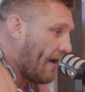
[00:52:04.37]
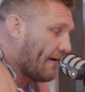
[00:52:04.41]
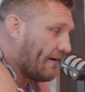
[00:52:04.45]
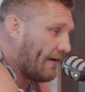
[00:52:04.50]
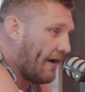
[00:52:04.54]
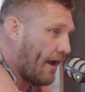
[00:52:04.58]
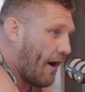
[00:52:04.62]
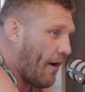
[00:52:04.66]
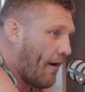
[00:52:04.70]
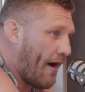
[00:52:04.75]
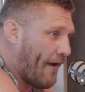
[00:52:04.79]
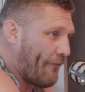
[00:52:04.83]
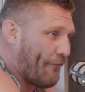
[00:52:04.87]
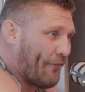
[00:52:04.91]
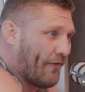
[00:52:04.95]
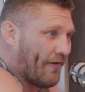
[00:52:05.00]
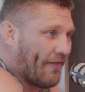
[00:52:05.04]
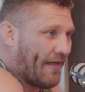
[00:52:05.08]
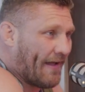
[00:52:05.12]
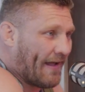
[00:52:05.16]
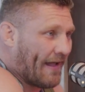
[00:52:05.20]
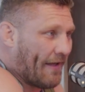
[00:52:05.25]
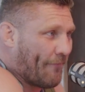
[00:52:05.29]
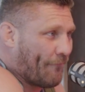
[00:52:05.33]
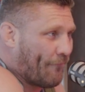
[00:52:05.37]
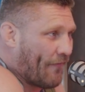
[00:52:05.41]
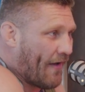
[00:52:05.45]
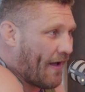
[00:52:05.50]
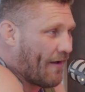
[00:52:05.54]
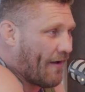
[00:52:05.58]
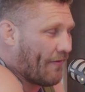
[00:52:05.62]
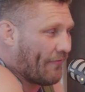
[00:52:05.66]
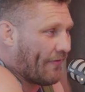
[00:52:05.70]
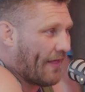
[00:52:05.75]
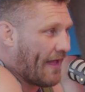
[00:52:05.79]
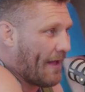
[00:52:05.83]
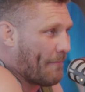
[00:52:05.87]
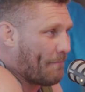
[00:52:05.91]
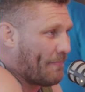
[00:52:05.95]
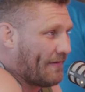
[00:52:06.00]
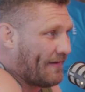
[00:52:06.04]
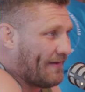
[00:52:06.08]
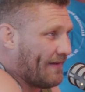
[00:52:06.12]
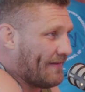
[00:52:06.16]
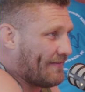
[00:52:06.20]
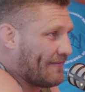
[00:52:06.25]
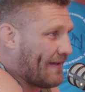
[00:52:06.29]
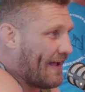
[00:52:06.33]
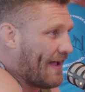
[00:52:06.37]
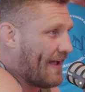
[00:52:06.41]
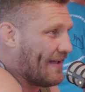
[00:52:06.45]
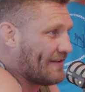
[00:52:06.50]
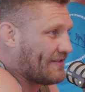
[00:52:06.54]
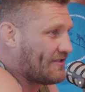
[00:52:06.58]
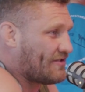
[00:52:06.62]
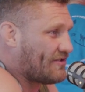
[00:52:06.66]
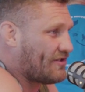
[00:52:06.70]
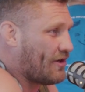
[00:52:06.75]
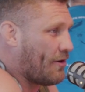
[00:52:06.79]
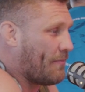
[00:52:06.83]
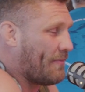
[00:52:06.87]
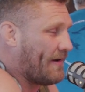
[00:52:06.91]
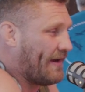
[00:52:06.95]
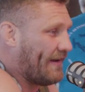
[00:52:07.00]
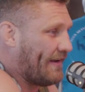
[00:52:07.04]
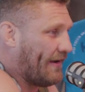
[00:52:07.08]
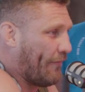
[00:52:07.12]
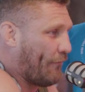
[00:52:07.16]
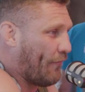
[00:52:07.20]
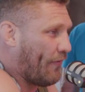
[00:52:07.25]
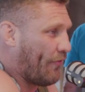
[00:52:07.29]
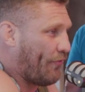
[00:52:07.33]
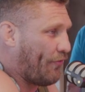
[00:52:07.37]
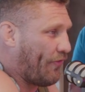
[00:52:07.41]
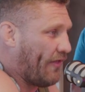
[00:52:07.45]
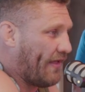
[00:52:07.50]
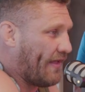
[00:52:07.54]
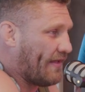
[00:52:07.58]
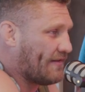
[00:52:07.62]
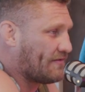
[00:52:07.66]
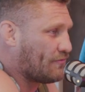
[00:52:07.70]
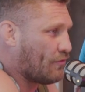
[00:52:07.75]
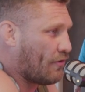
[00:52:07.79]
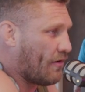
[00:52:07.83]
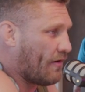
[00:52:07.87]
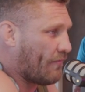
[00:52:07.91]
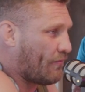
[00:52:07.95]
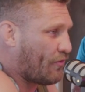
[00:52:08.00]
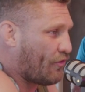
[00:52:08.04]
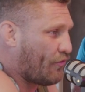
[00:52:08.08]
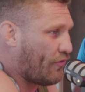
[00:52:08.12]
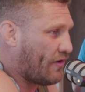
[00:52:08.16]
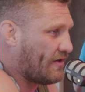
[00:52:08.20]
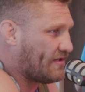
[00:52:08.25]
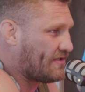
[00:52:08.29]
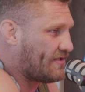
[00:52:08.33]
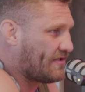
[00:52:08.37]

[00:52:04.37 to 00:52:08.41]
No, I feel like I found that because I had so many different things where Chris